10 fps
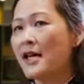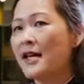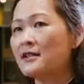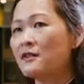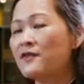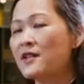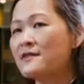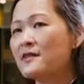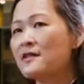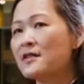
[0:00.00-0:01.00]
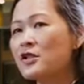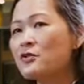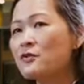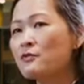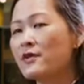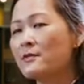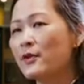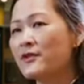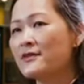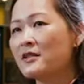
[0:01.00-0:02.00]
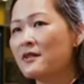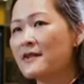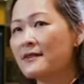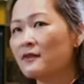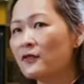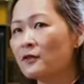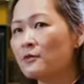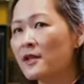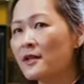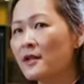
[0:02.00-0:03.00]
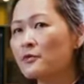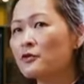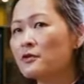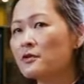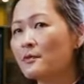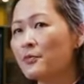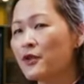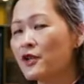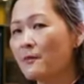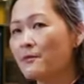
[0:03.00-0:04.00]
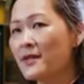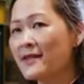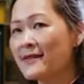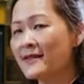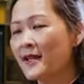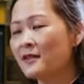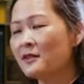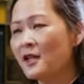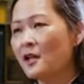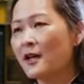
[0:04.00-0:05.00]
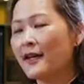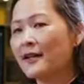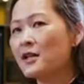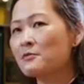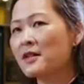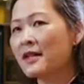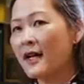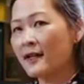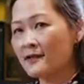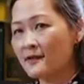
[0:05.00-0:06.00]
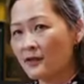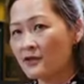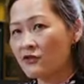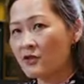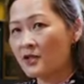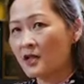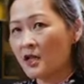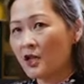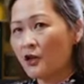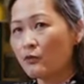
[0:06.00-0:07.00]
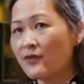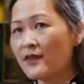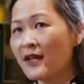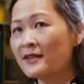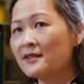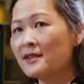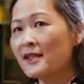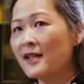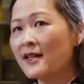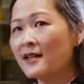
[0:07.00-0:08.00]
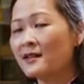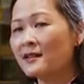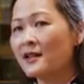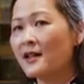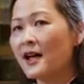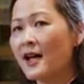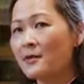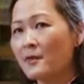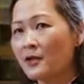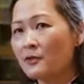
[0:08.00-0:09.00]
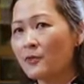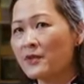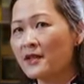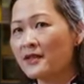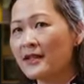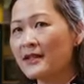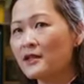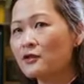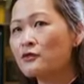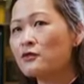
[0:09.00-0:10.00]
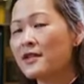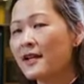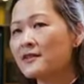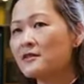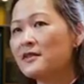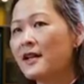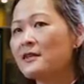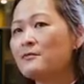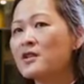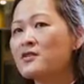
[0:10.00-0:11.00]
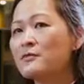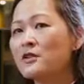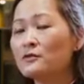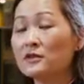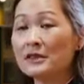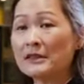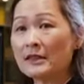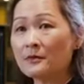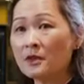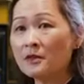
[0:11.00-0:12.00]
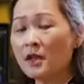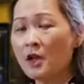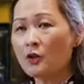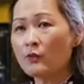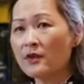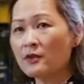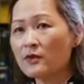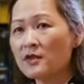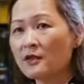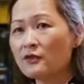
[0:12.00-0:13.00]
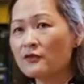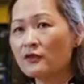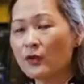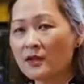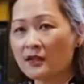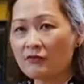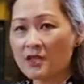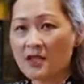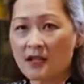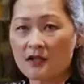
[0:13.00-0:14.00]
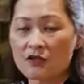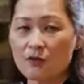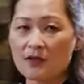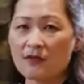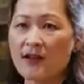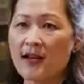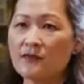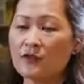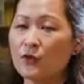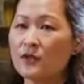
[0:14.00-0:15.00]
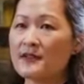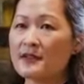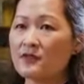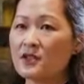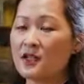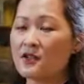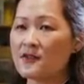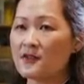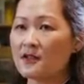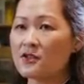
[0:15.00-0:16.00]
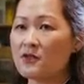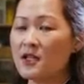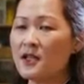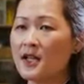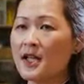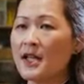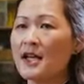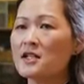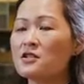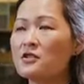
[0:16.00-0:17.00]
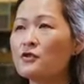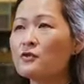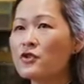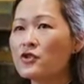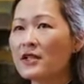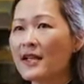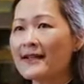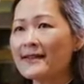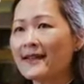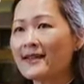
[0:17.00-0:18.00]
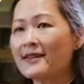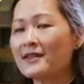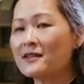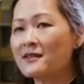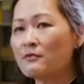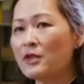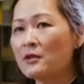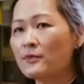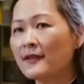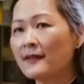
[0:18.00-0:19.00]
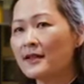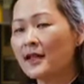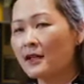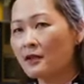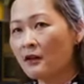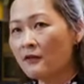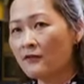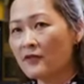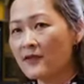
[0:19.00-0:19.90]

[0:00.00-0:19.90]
And if there's an issue with the posterior cephaloma, a good pre-op B scan can help guide surgery. With the underlying high myopia, getting a good axial length measurement will determine whether we can use a 23 gauge, 25 or 27 gauge surgery. Usually I take a 30 millimeter cut off.